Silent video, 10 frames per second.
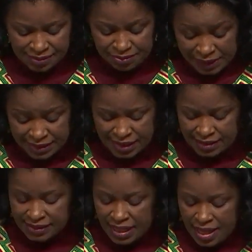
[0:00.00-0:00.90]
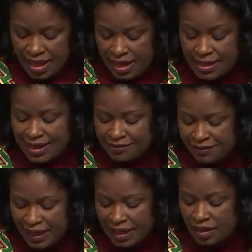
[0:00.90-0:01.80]
presence in
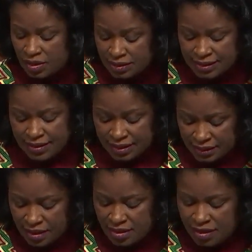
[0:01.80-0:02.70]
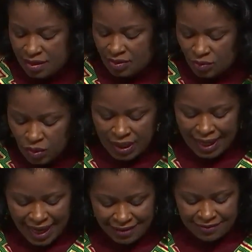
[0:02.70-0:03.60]
Africa continent will
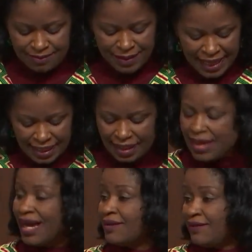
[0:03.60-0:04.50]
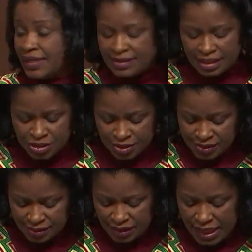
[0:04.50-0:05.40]
have many
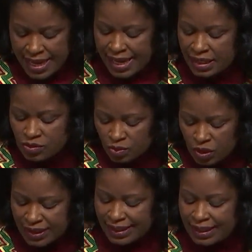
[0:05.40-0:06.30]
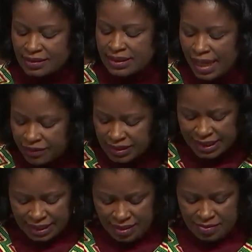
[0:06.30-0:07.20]
advantages. It will
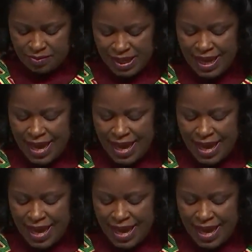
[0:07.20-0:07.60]
undoubtedly be